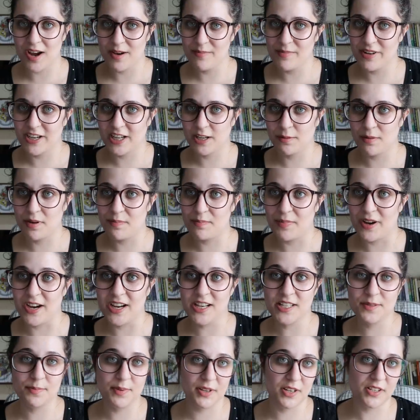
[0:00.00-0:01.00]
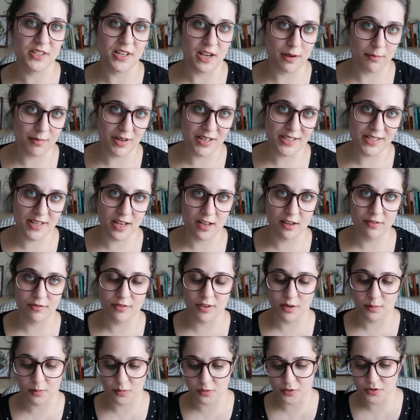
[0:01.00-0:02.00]
I'm a little bit biased, because I
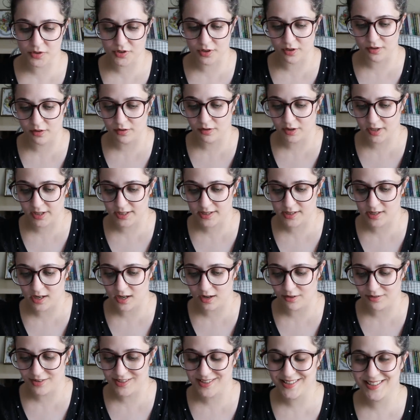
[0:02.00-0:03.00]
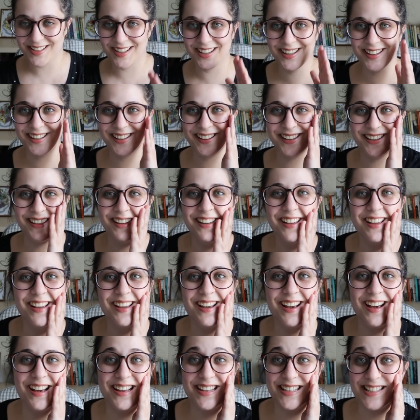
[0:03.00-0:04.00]
myself am also a guitarist,
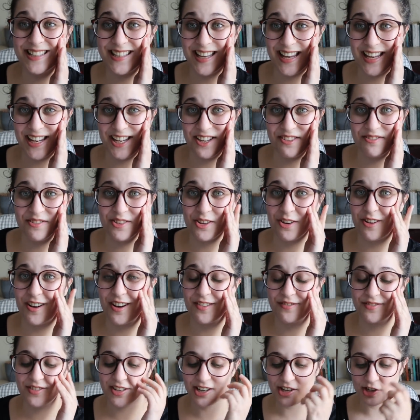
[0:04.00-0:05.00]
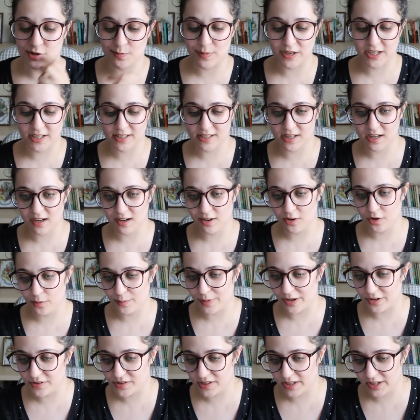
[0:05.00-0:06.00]
I say, even though I haven't touched my guitar in
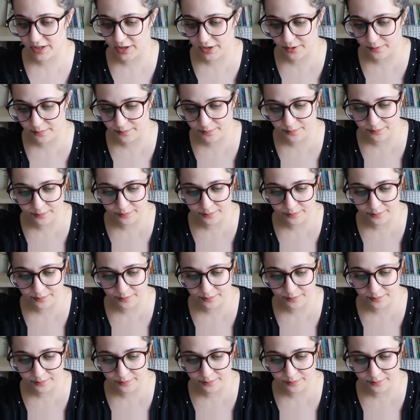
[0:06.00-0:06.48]
about a year.